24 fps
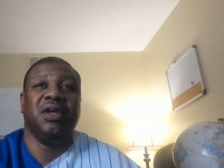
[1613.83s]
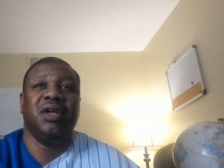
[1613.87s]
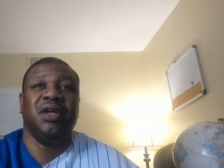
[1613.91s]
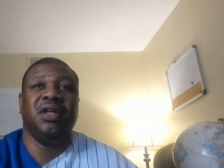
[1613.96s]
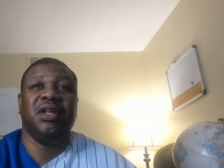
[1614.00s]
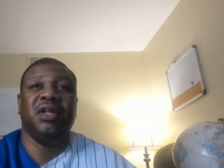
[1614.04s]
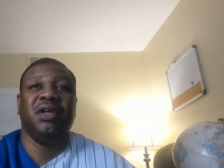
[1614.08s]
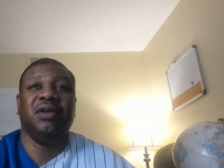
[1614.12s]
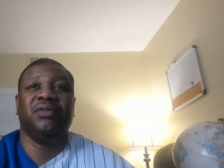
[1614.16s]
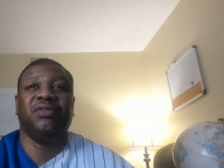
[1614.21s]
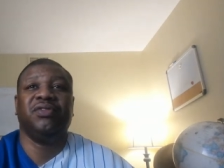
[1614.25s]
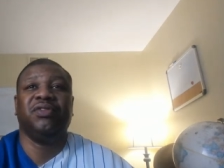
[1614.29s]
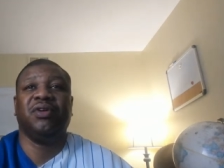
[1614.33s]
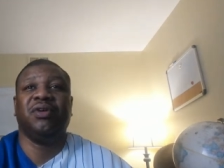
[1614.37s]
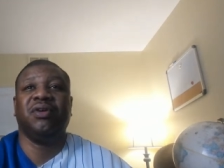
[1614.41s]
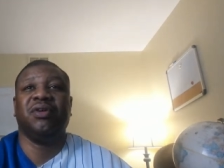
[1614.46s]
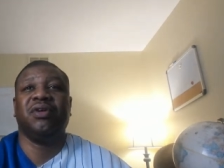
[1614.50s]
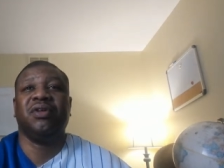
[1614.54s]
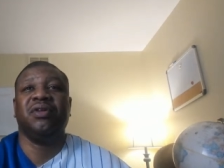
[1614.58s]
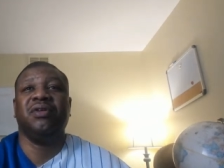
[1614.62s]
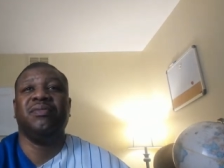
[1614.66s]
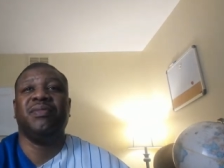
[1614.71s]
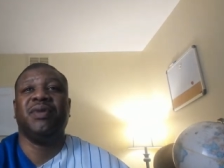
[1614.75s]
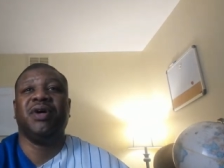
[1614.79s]
and they was
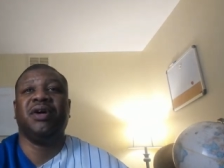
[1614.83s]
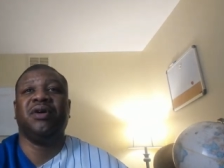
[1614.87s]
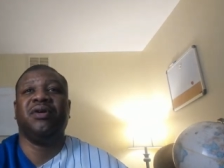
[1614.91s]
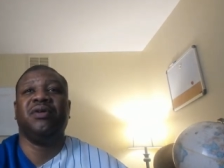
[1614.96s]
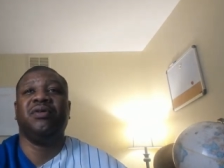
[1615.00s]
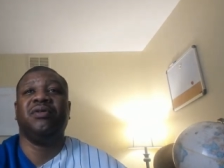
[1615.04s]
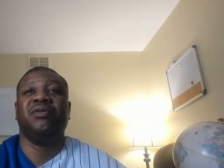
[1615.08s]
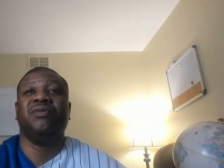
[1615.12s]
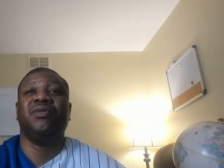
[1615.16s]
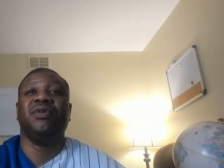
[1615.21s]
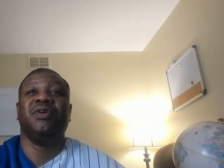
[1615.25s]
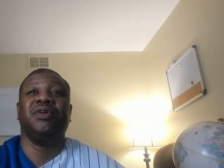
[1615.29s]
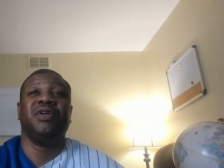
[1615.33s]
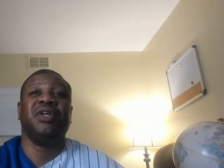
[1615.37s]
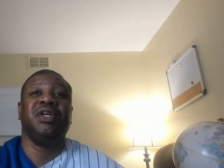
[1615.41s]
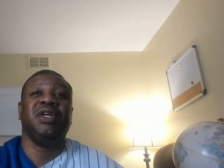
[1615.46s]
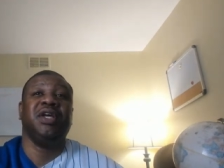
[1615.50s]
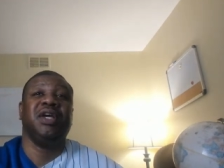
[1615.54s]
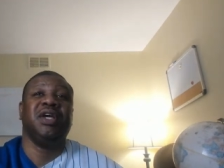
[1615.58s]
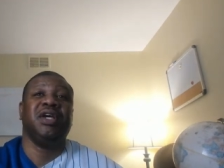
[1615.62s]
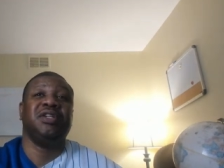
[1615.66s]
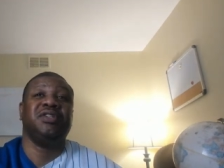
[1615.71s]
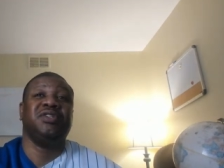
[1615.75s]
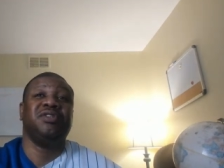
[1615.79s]
talking about, oh well,
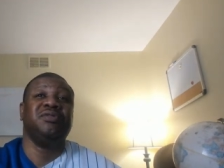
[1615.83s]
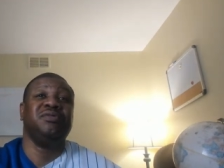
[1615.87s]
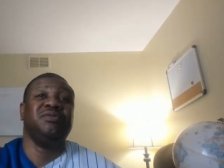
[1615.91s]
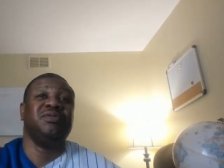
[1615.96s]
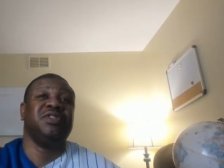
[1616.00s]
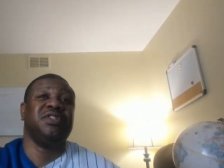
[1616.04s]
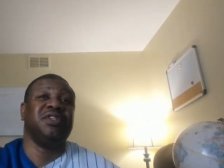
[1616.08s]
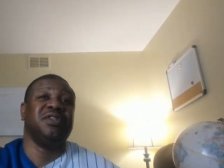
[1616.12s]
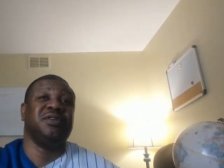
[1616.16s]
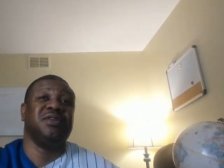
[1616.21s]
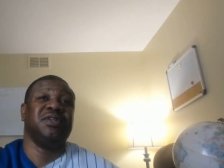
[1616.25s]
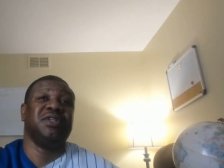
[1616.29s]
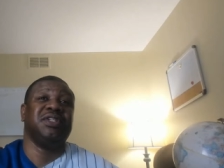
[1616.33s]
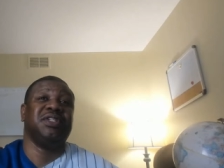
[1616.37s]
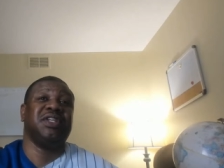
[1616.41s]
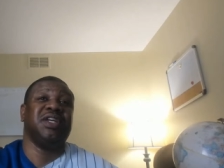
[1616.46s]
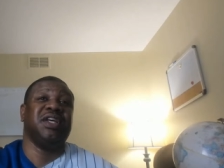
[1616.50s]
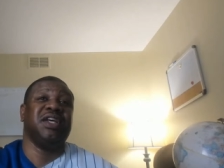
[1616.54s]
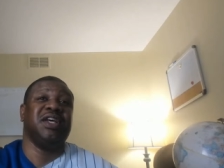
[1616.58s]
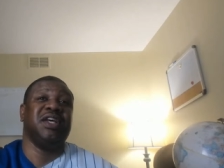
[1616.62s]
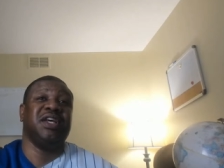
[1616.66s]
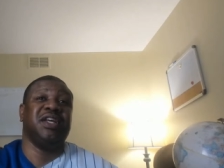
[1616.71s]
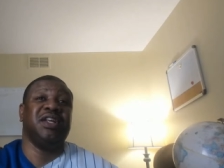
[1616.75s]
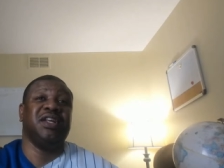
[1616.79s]
he had two serious
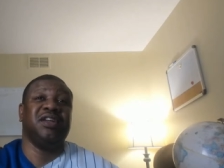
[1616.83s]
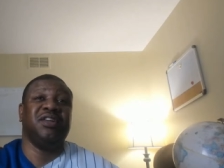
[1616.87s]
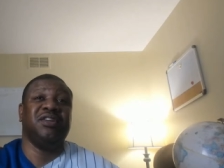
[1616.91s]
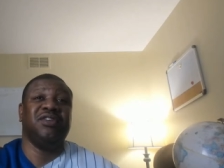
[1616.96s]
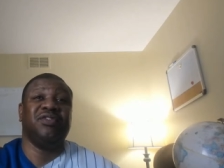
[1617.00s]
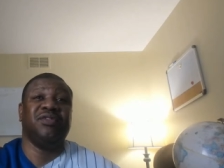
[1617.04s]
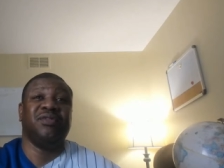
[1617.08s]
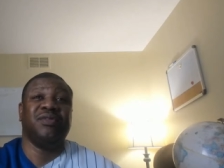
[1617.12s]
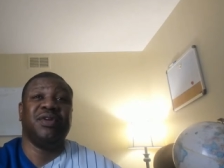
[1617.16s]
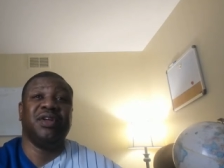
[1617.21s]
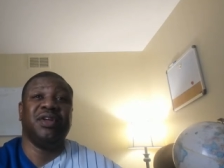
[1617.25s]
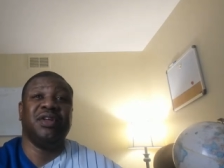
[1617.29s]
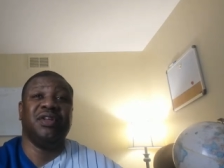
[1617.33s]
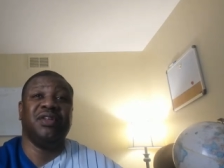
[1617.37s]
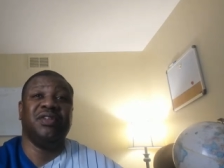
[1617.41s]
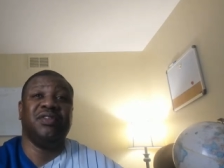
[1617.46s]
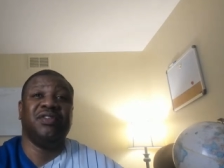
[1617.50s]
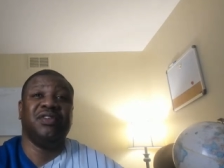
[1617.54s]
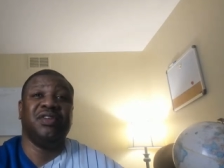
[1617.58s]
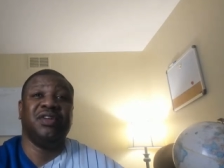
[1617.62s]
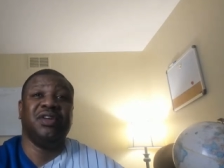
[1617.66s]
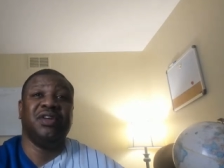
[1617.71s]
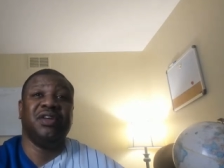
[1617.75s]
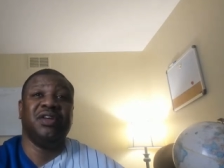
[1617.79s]
head
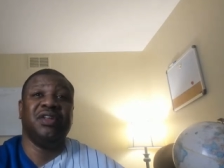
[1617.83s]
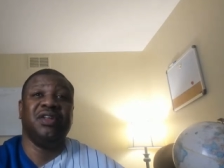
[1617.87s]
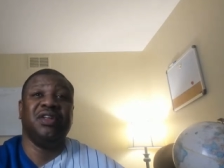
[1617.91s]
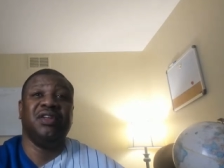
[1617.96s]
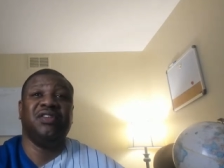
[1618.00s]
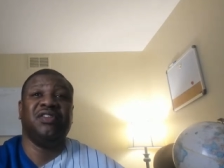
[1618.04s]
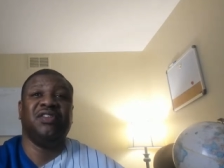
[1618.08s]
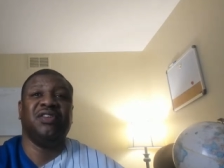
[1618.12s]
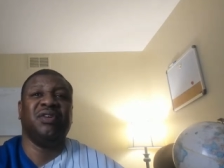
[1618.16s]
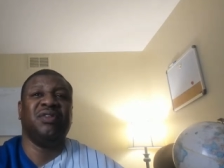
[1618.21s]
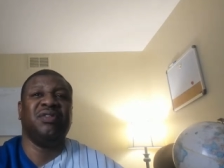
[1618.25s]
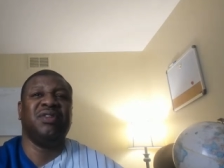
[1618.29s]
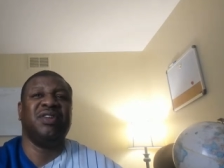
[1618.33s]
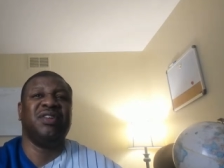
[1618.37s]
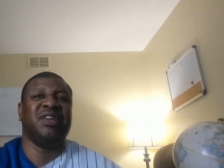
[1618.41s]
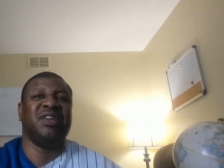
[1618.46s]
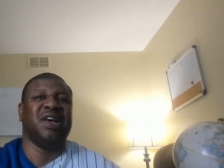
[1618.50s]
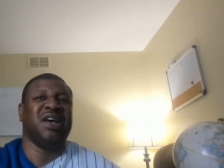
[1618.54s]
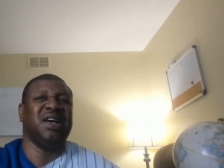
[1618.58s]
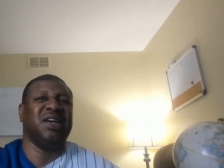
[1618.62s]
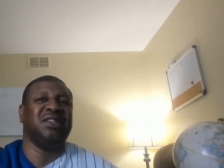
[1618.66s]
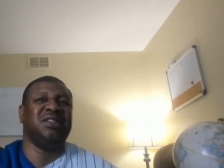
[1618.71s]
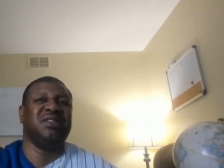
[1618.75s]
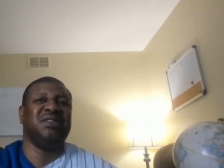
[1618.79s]
injuries, and he saw the
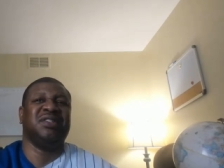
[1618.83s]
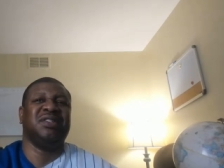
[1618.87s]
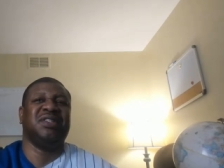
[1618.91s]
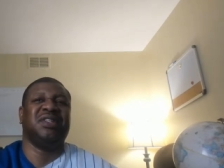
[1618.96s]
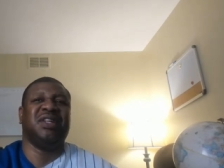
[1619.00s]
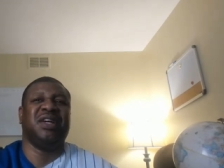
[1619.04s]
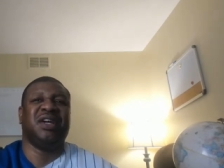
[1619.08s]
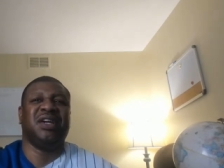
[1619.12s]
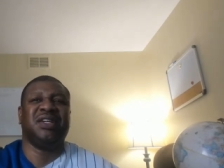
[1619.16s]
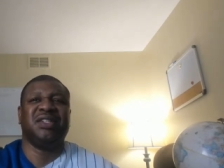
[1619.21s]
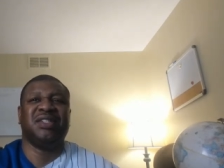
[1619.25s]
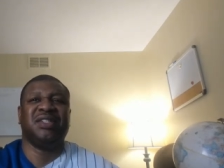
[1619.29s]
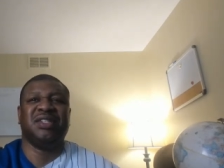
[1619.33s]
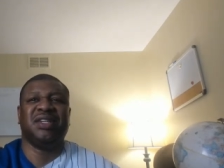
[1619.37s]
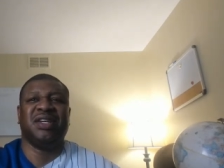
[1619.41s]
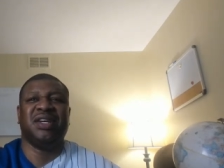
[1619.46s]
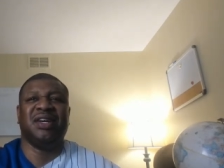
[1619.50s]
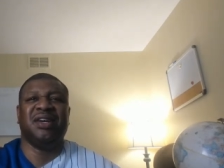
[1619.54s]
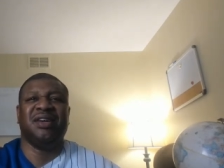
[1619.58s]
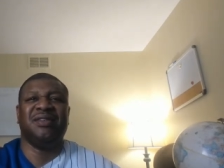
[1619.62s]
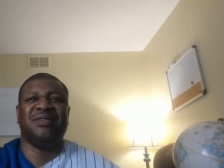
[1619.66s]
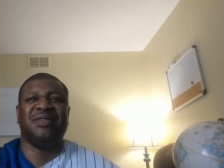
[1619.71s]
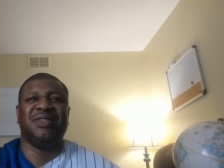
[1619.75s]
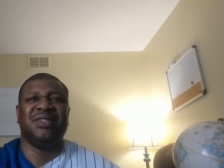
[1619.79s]
doctors a lot of
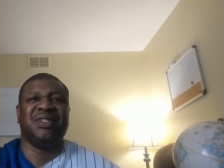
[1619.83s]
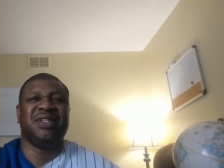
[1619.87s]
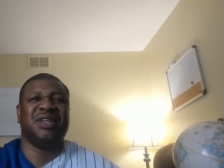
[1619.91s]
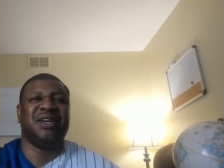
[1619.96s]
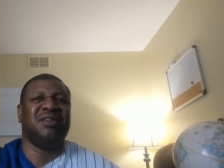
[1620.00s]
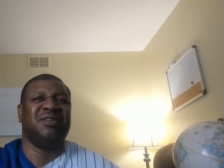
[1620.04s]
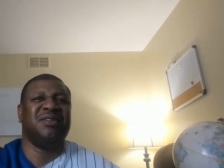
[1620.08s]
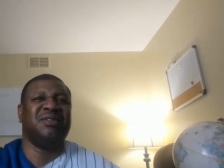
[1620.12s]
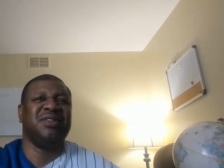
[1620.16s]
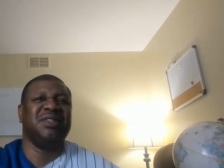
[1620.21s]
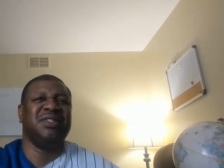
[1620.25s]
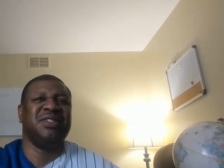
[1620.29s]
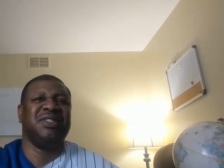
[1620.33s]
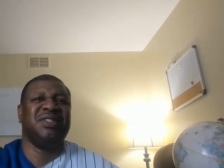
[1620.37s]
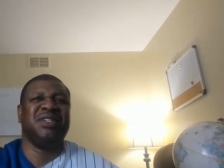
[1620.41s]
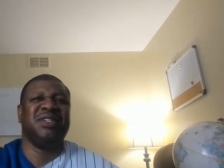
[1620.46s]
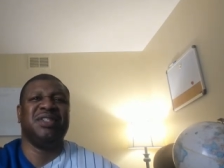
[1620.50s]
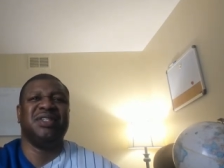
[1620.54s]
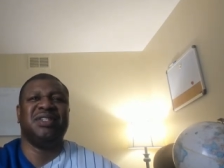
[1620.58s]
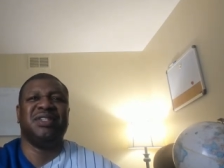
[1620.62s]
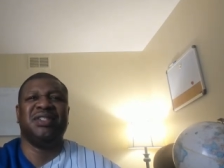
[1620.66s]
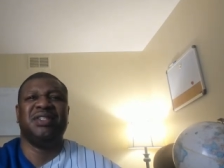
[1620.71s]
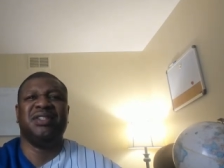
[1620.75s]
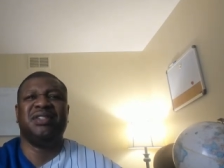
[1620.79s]
times. He's got all these
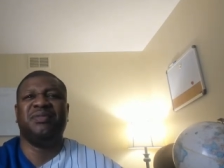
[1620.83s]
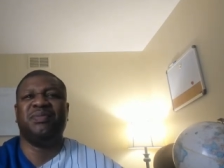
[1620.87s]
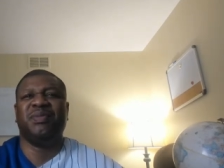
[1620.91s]
dizzy